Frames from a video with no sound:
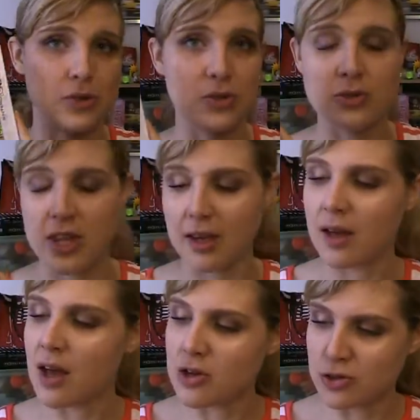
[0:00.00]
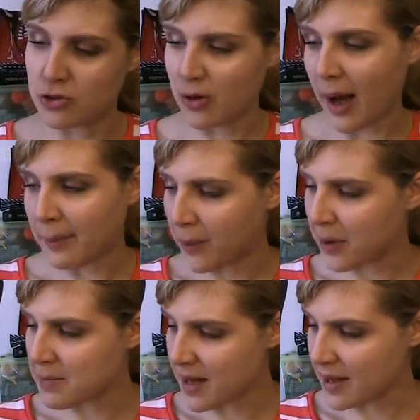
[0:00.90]
soothing to draw
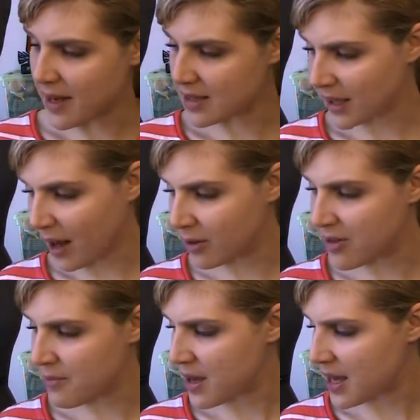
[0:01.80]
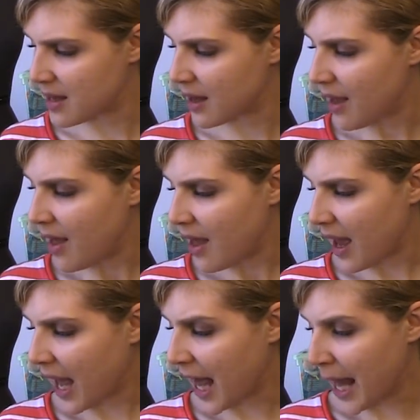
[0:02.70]
Pokemon and to color them in.
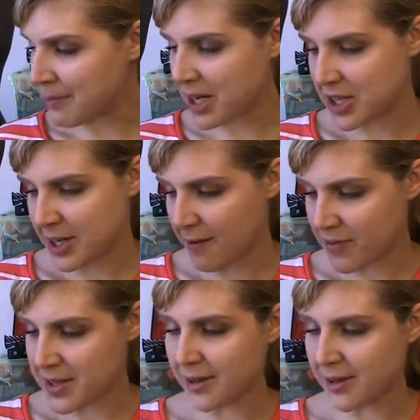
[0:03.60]
And I'm not sure if these are